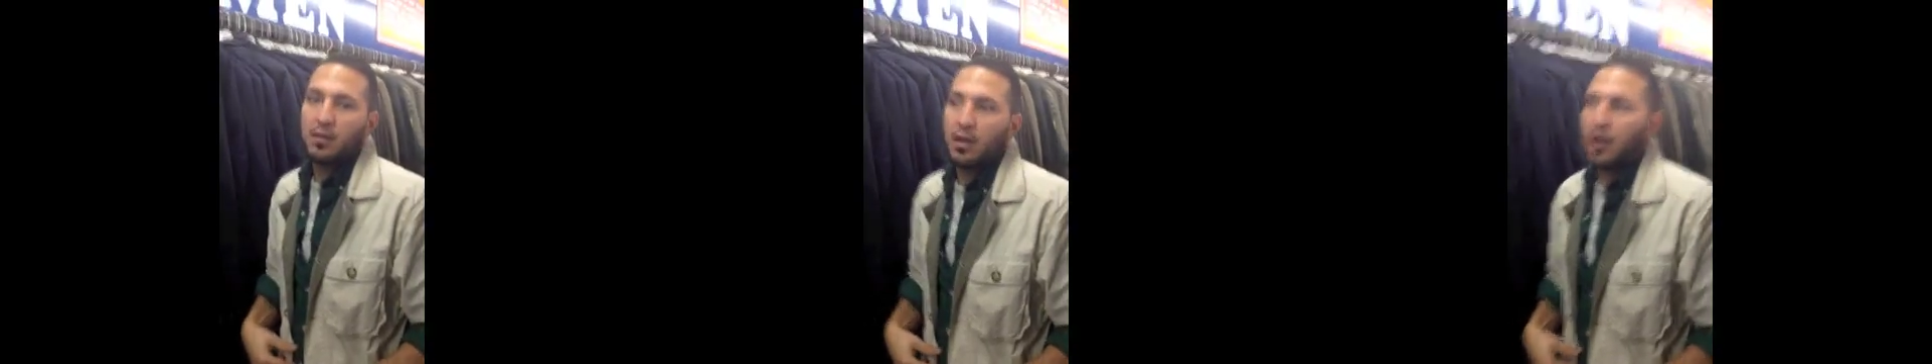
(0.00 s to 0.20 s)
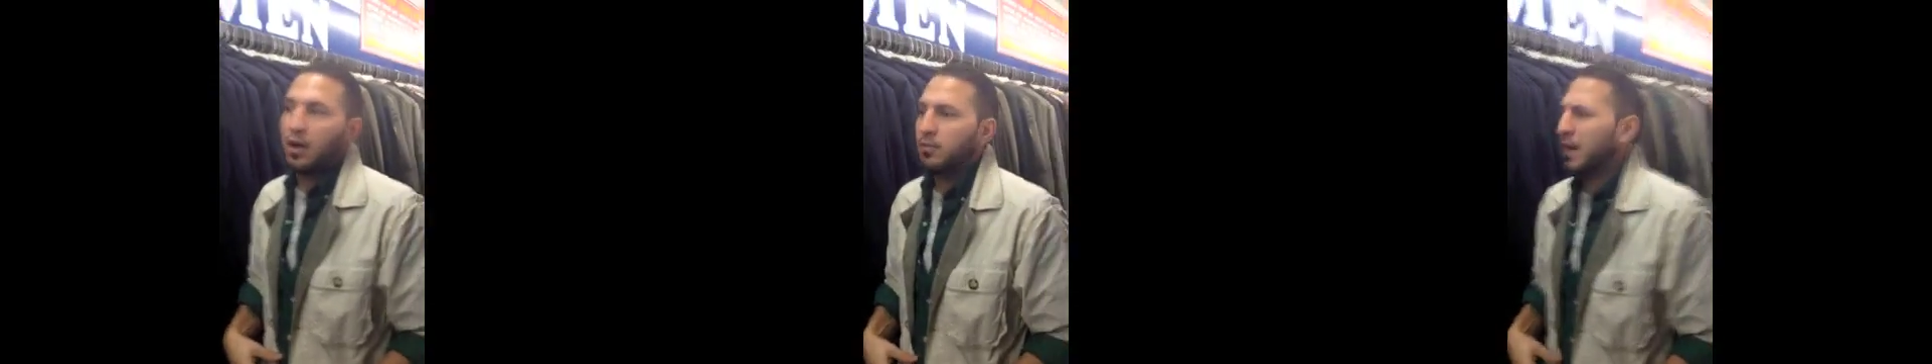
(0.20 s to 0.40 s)

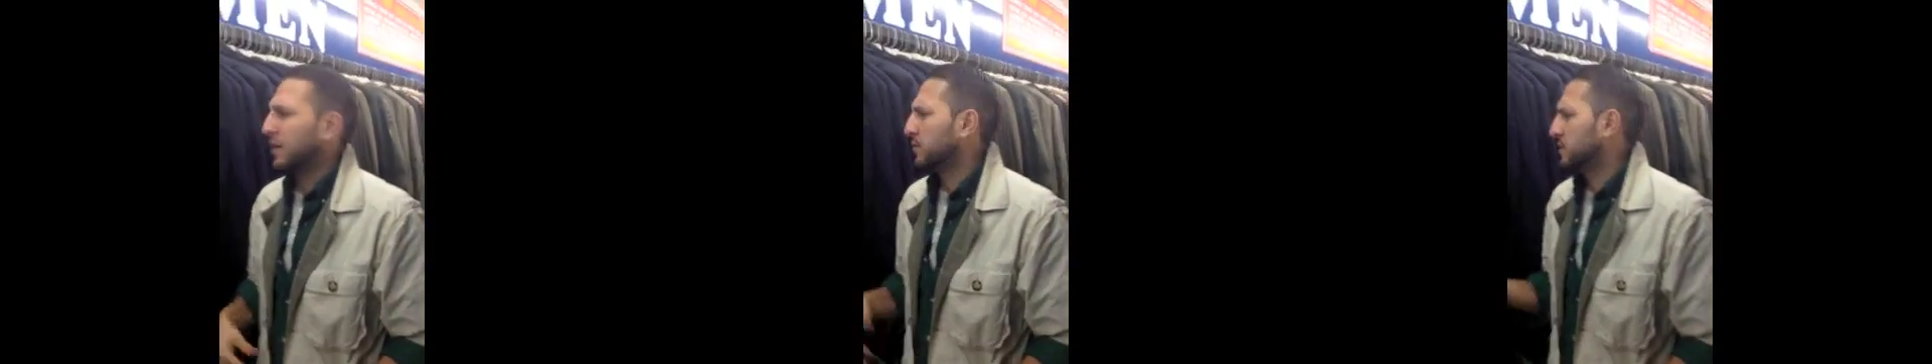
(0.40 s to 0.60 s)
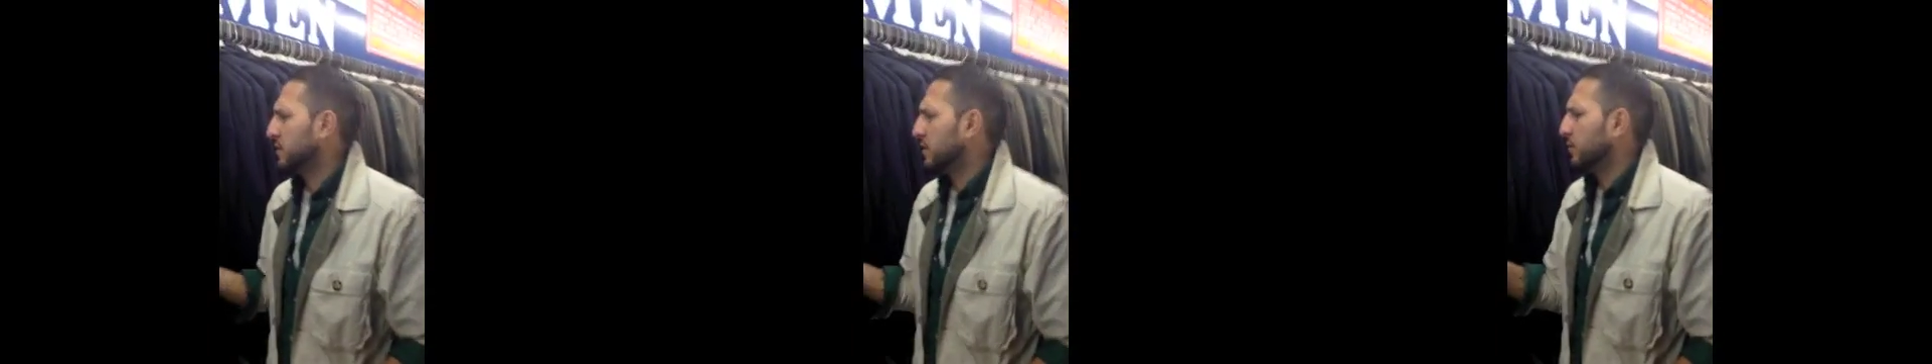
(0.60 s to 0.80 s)
I
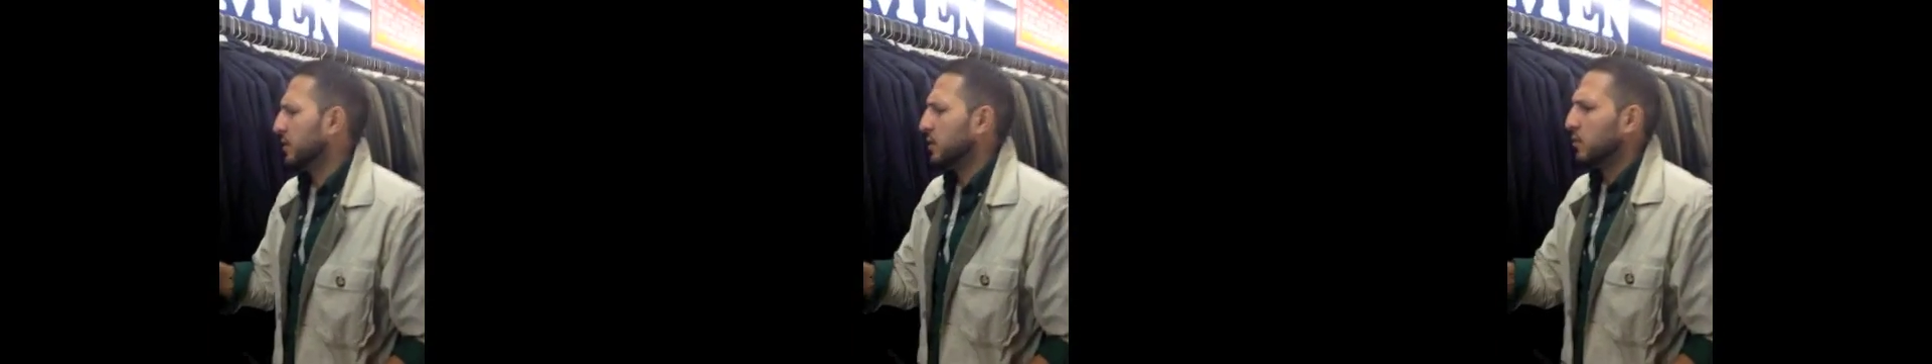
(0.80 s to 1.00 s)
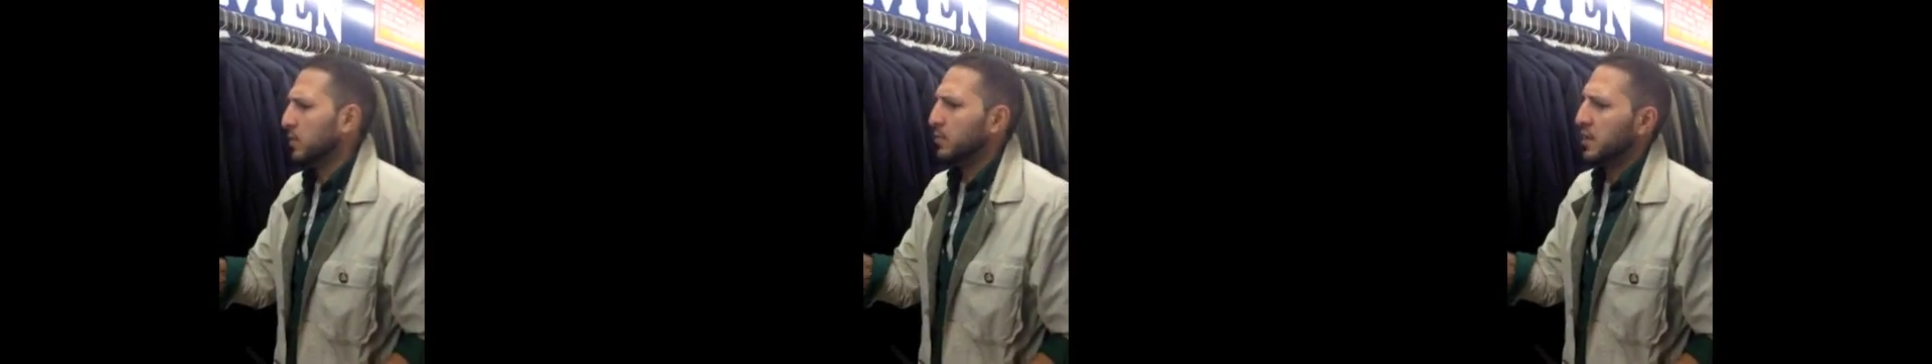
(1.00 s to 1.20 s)
don't see very
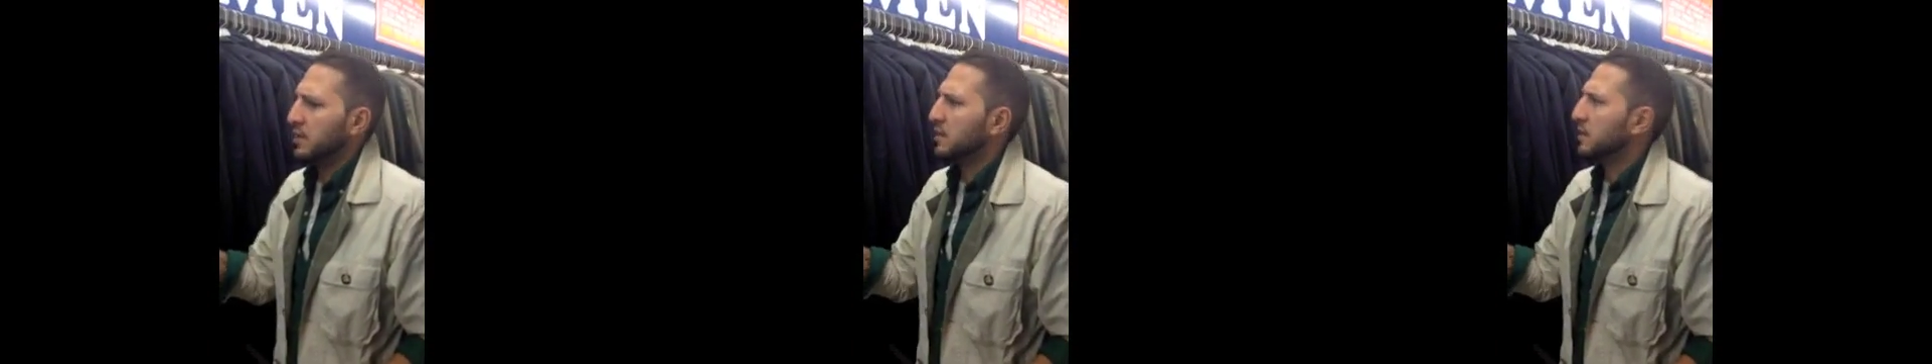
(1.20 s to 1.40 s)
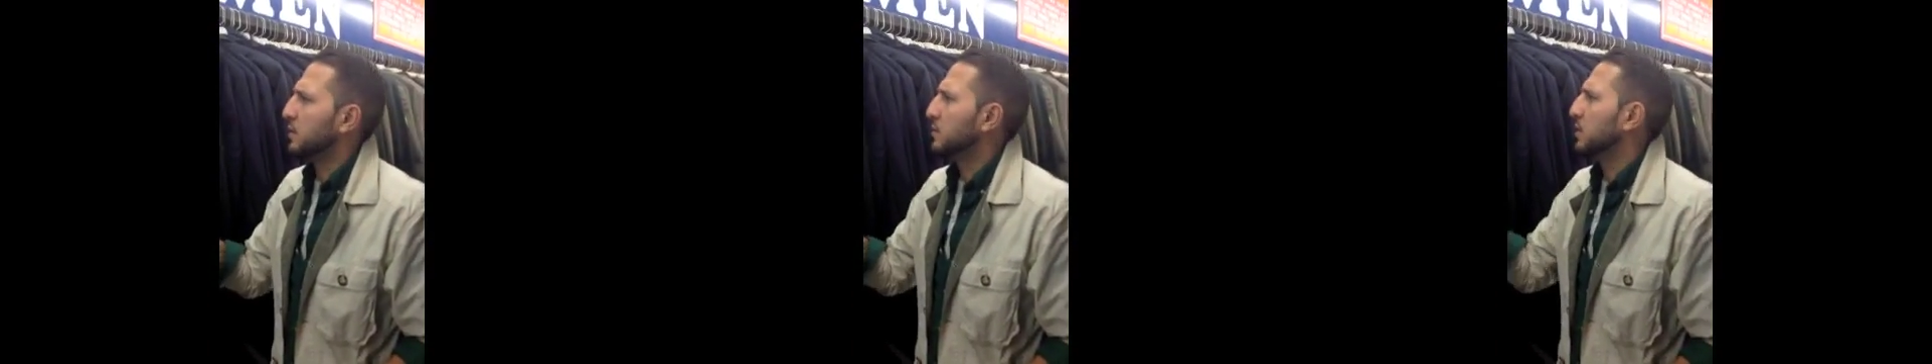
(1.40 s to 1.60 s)
many 1
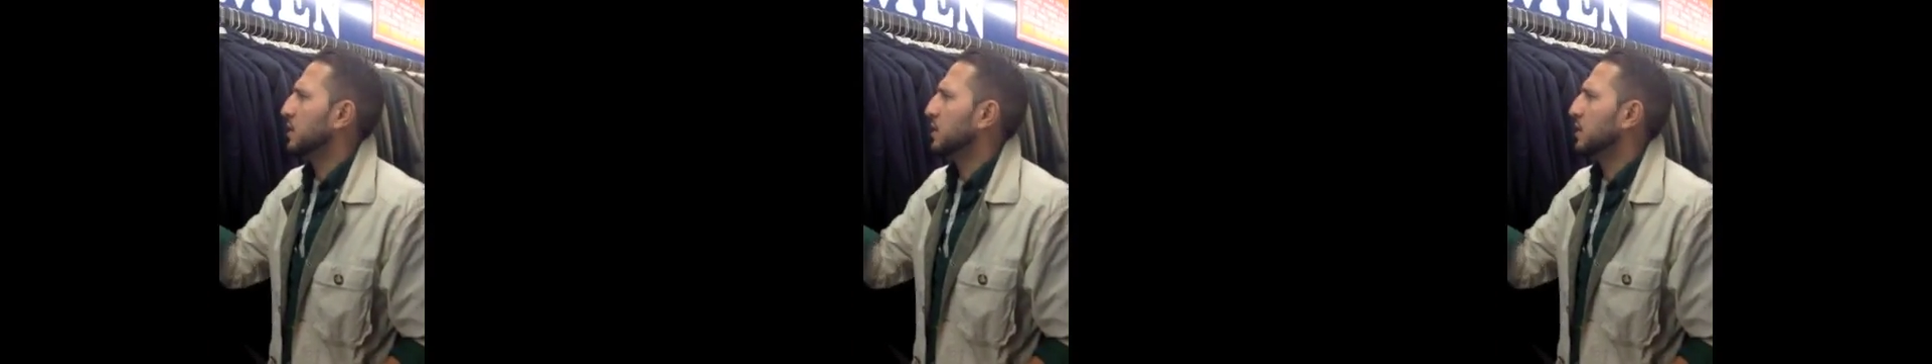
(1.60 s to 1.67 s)
buttons here,